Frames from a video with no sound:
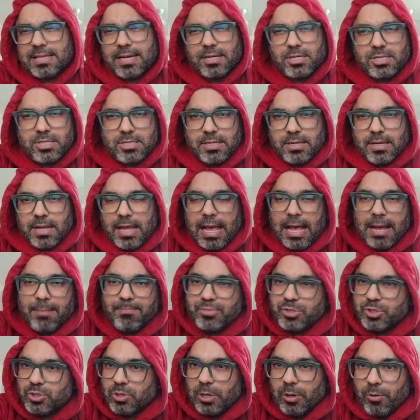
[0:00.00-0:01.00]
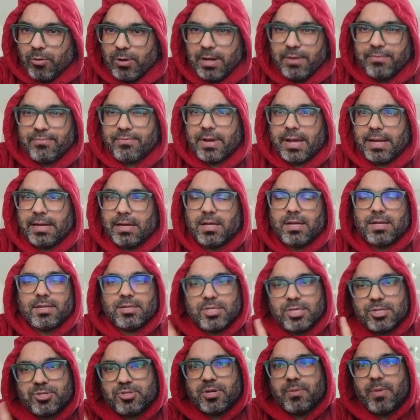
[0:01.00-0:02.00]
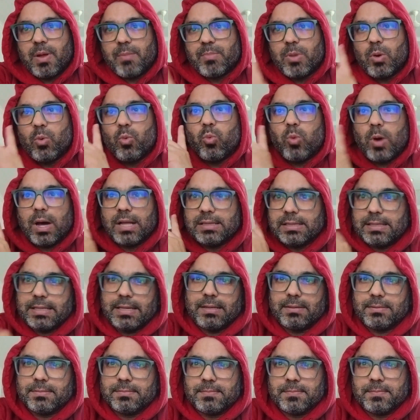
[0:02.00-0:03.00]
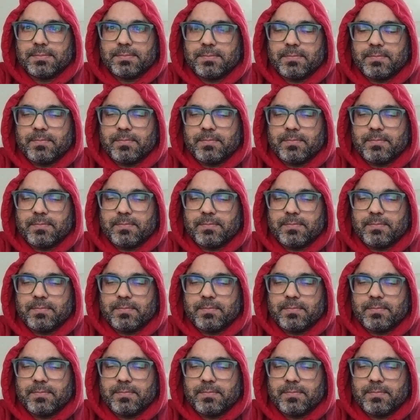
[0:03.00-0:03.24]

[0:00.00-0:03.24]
that's absolutely fine. Just remember one thing.